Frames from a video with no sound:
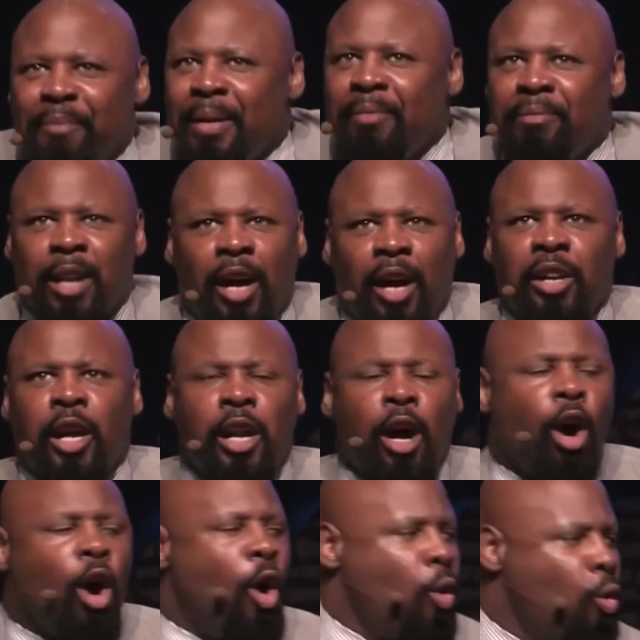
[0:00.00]
No, no,
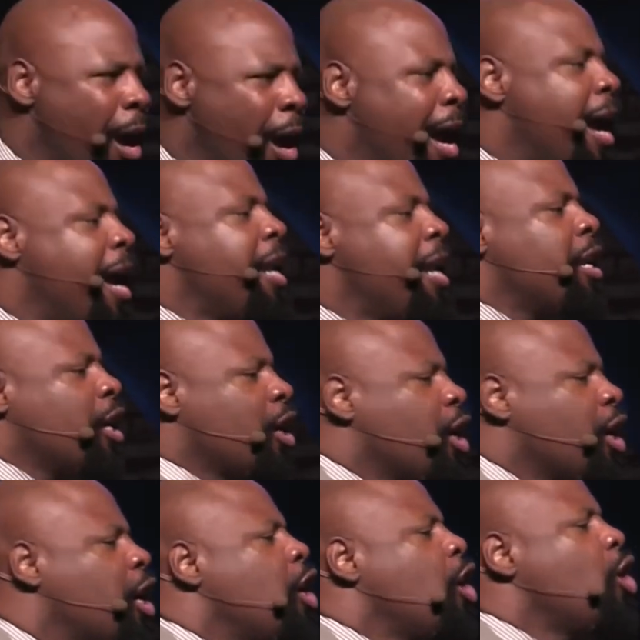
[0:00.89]
no. When
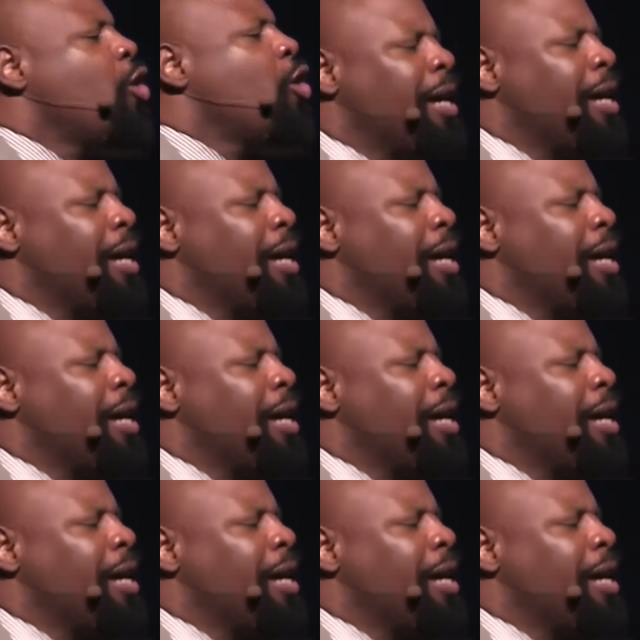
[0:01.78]
you